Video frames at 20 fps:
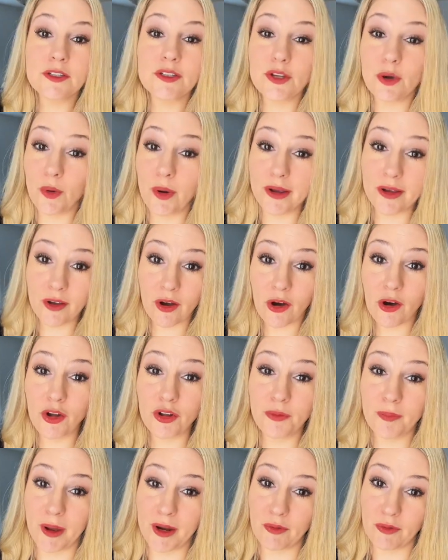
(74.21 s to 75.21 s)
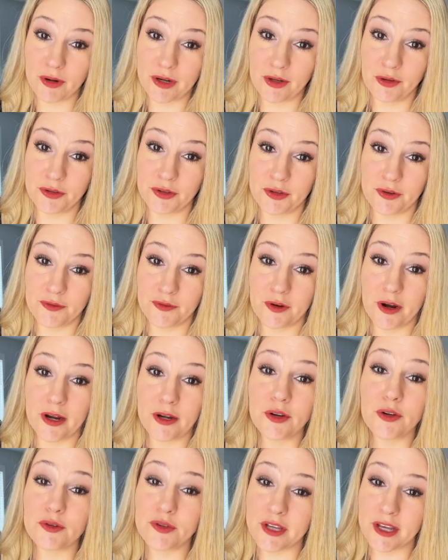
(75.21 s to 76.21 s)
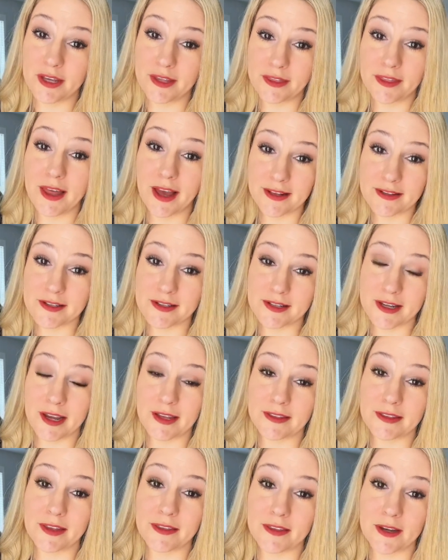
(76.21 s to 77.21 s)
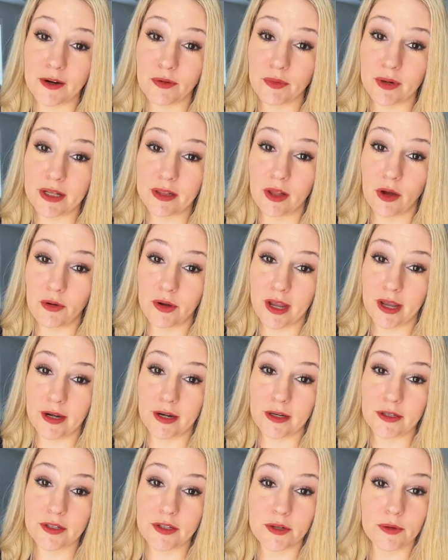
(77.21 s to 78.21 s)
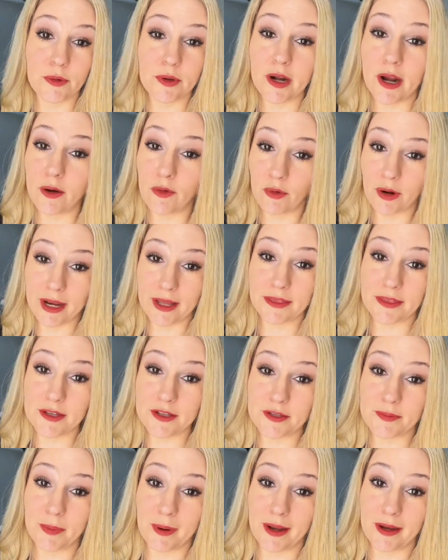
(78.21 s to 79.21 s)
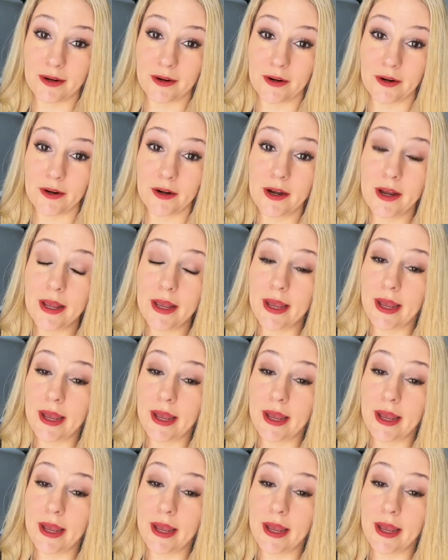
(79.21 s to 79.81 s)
So I called my realtor friend who's in that state that they're relocating to, and I ran this by her.